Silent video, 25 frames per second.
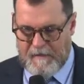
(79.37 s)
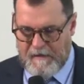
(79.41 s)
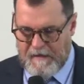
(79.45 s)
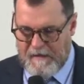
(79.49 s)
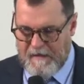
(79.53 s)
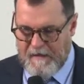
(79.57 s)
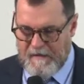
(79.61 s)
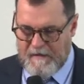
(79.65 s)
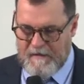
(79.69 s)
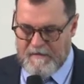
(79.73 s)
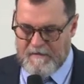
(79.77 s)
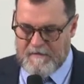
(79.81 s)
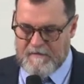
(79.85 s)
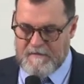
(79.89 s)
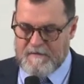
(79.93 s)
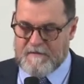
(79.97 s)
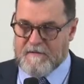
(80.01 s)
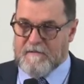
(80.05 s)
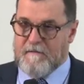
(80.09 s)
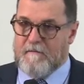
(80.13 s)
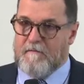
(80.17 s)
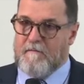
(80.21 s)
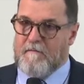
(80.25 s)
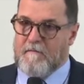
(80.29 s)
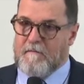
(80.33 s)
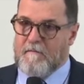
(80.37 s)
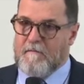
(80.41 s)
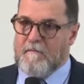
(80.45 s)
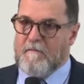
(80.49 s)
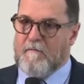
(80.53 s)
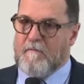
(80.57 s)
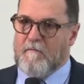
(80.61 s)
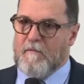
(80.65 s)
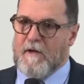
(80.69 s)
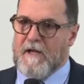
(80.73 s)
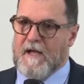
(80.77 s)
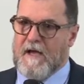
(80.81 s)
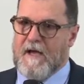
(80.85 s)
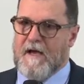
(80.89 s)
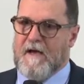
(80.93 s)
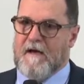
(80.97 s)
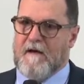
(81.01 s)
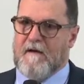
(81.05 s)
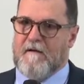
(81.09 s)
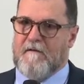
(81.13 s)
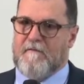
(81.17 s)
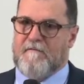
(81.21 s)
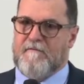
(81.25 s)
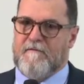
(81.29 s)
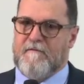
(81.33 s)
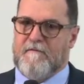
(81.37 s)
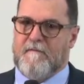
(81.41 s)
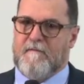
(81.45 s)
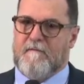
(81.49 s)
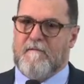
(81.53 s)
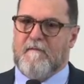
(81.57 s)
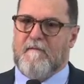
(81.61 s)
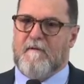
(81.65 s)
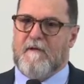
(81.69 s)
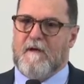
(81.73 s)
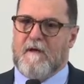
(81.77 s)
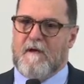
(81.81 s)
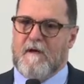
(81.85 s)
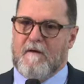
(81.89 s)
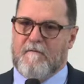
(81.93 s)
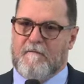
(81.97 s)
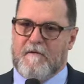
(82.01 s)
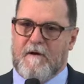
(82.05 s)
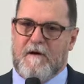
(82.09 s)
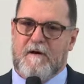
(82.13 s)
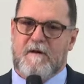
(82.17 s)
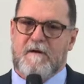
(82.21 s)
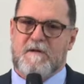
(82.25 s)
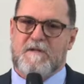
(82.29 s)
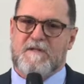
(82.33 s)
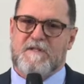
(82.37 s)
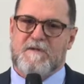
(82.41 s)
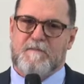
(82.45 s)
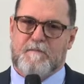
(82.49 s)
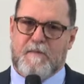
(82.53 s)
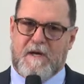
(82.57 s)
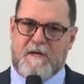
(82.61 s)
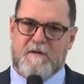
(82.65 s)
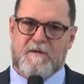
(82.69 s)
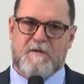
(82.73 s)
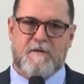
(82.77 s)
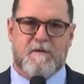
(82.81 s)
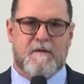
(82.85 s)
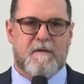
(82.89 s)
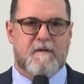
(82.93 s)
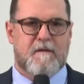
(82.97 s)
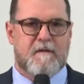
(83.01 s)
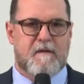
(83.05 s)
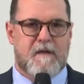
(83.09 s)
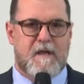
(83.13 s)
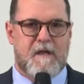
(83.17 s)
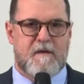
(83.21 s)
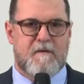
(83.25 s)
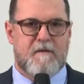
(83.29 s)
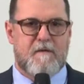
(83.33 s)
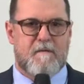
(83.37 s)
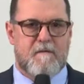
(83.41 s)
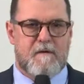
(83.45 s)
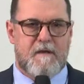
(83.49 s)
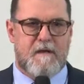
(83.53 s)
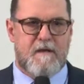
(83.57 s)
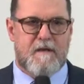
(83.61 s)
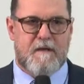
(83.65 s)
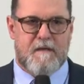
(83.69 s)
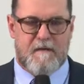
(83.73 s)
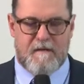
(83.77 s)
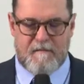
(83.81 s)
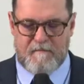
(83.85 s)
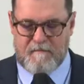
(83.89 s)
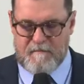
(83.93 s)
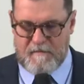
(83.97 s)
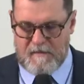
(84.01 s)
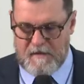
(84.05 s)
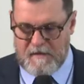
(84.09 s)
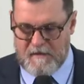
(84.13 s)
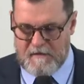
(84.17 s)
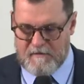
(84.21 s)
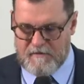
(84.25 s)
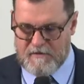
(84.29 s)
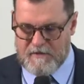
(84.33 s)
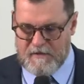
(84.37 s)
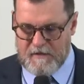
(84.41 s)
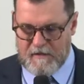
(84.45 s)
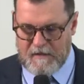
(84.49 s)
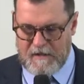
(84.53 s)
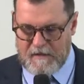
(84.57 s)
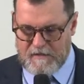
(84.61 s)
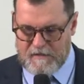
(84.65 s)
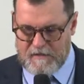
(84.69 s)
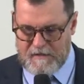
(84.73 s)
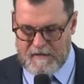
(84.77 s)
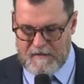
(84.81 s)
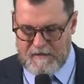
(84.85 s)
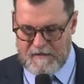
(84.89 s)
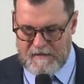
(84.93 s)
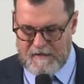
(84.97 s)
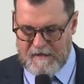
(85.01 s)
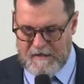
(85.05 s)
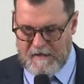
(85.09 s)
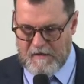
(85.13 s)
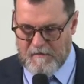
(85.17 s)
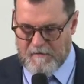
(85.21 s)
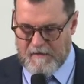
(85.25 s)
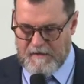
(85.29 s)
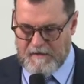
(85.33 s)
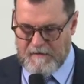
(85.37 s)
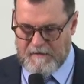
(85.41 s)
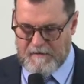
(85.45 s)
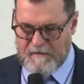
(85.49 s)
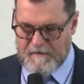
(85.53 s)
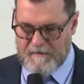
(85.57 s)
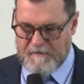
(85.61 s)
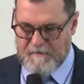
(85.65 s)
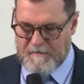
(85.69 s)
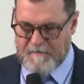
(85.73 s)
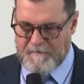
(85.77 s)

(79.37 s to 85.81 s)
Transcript: and we have a very special and unique uh, geologic endowment.